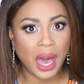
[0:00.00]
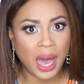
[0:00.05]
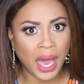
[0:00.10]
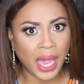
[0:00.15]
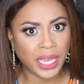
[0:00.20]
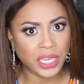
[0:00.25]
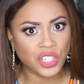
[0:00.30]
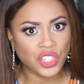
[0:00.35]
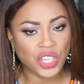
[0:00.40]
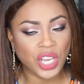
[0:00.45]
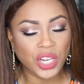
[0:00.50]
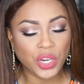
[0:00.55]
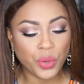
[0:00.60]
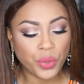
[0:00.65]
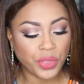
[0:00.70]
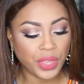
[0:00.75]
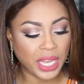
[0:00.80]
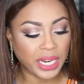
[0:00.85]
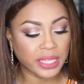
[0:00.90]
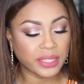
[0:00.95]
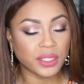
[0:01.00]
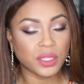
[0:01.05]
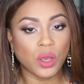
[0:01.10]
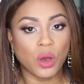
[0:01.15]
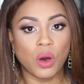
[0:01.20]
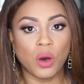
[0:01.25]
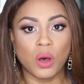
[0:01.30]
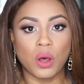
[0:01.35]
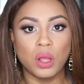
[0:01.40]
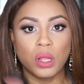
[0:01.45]
eyeshadow that is
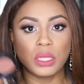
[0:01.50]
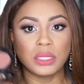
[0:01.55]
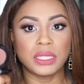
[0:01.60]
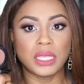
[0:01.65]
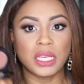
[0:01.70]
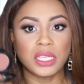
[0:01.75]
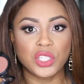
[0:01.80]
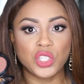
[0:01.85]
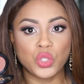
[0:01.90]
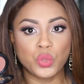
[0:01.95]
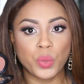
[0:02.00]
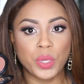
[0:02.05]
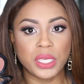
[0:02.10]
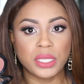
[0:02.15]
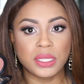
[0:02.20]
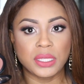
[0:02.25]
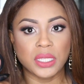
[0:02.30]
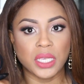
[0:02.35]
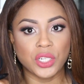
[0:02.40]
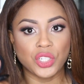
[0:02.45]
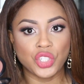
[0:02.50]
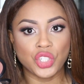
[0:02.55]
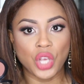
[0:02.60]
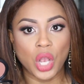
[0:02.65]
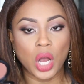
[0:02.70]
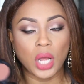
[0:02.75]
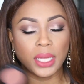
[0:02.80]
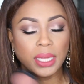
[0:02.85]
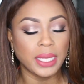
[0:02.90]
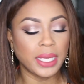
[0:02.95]
called Swiss
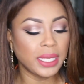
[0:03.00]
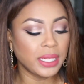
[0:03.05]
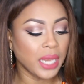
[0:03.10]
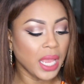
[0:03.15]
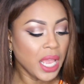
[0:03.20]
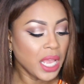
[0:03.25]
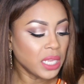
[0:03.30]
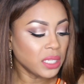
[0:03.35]
Chocolate.